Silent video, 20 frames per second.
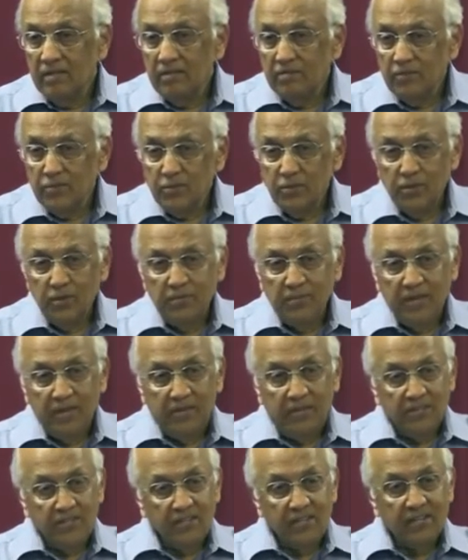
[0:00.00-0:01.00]
which only
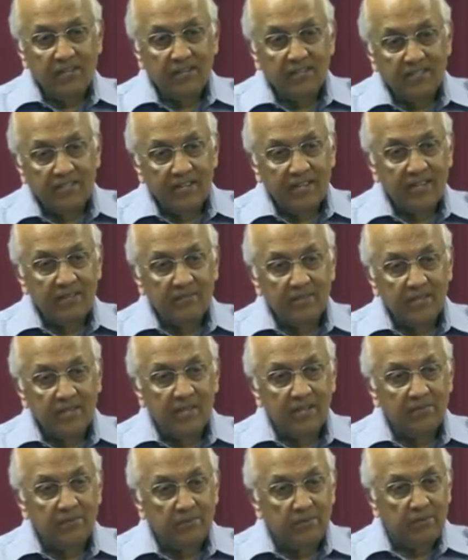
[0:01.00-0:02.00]
babies can understand, but
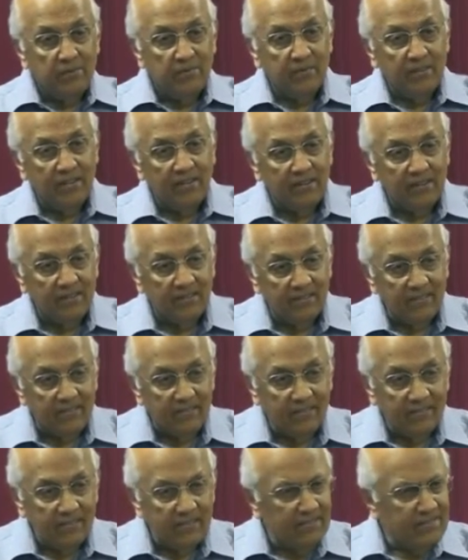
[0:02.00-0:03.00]
clever people cannot?
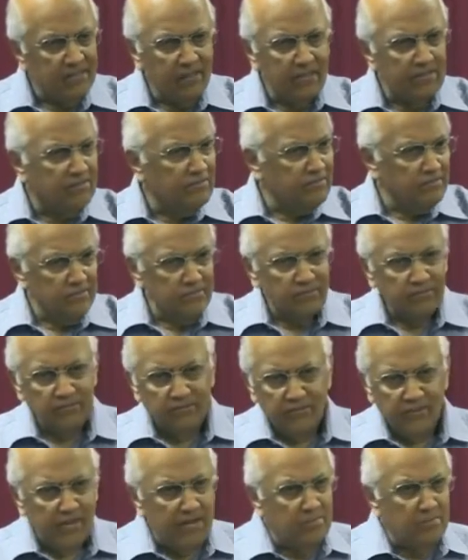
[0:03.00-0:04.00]
Think of
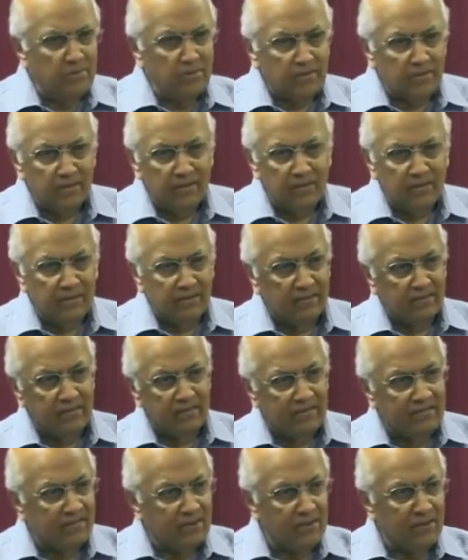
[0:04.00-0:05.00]
any book
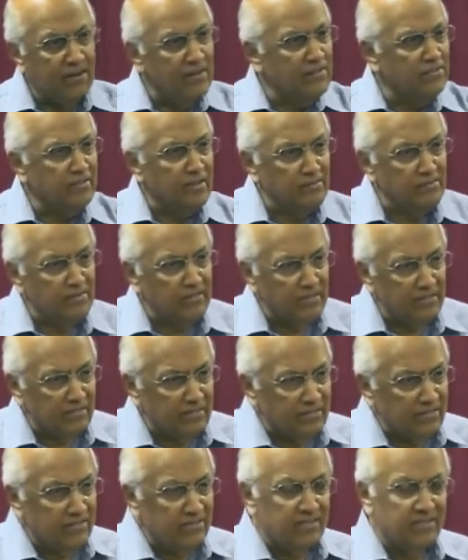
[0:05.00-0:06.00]
on any
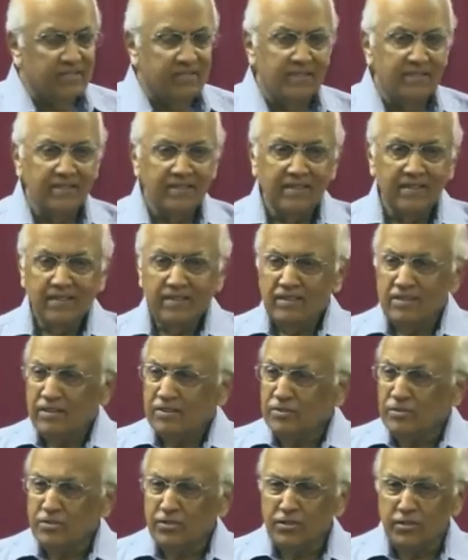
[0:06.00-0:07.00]
subject,
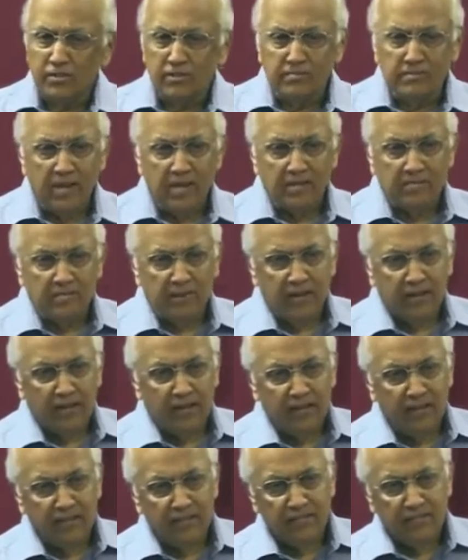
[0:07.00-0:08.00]
literature,
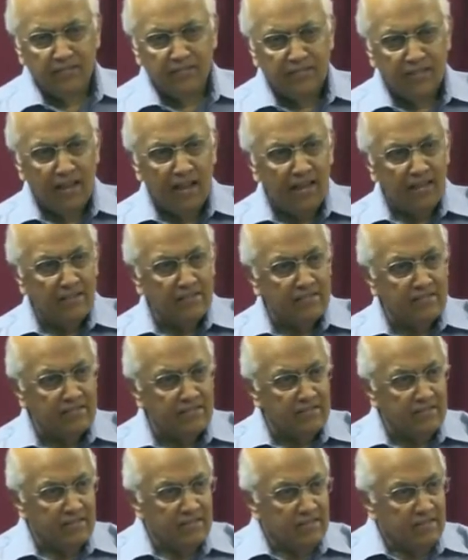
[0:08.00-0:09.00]
mathematics,
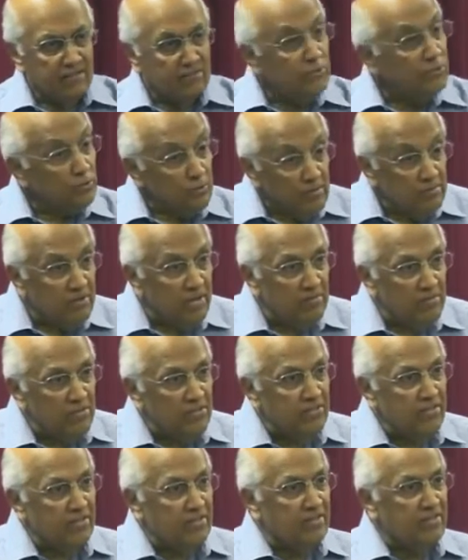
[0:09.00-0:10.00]
science, which only
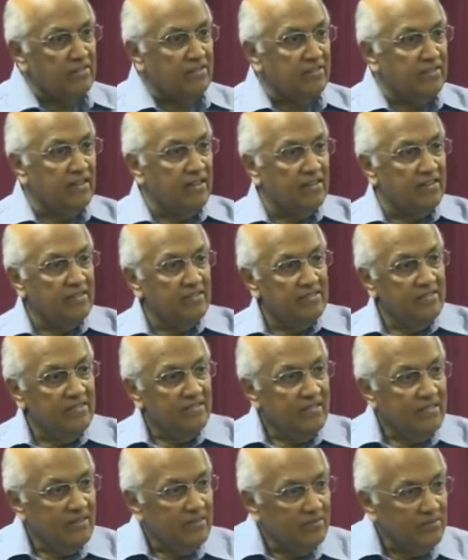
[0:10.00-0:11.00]
babies can understand,
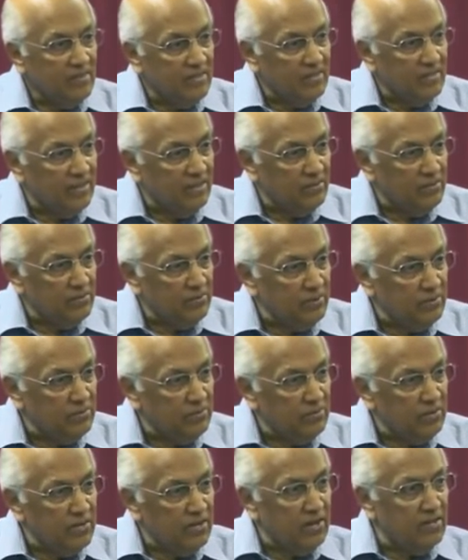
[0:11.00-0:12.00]
but clever
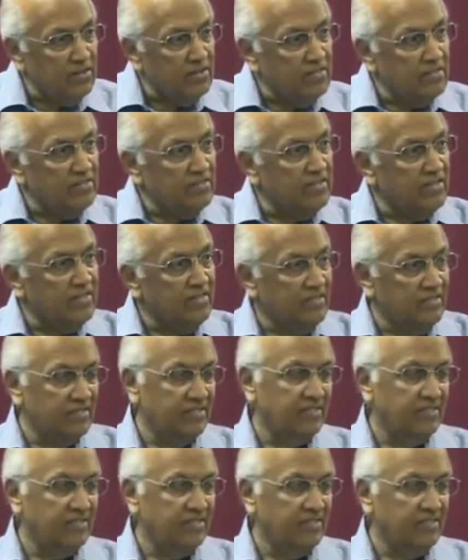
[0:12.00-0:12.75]
people will not understand.